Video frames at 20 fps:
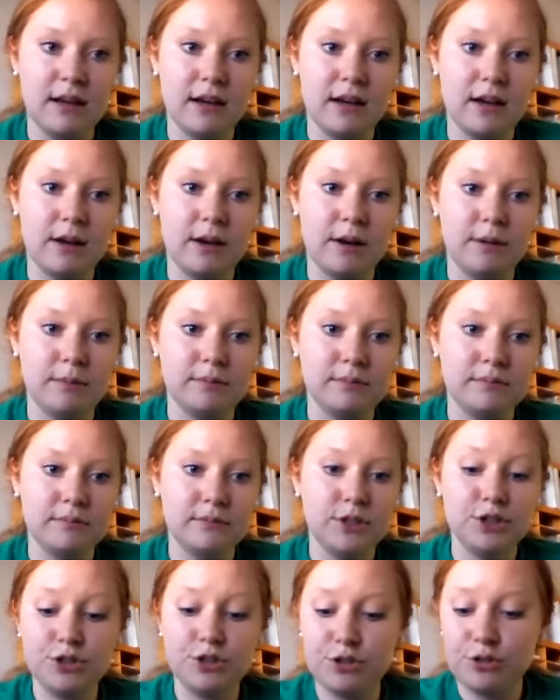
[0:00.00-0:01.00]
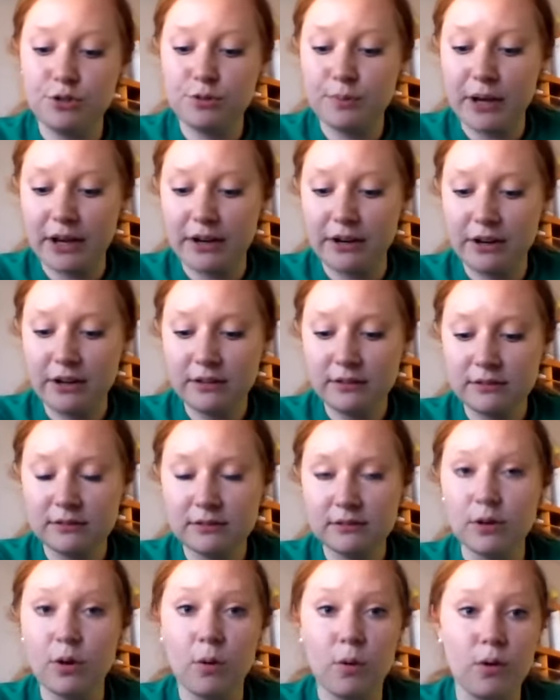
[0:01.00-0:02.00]
Could you do better?
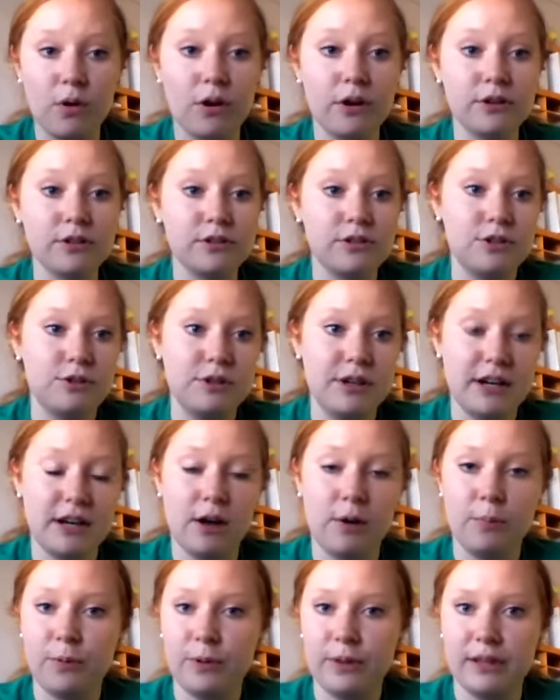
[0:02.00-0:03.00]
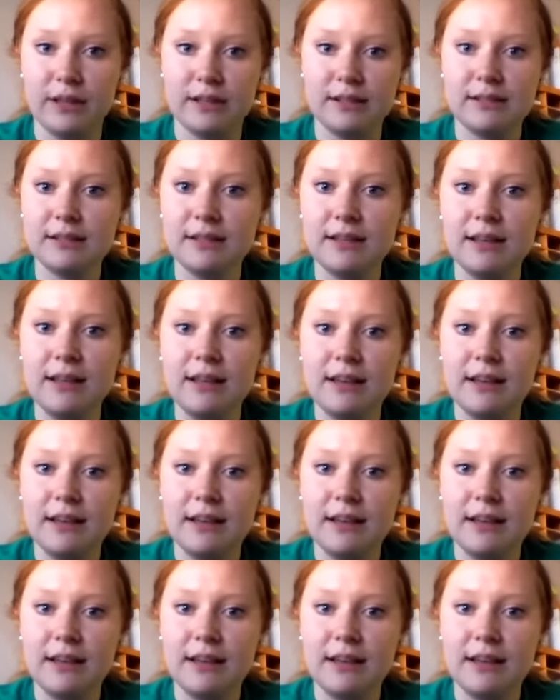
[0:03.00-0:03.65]
Or do you need help with this?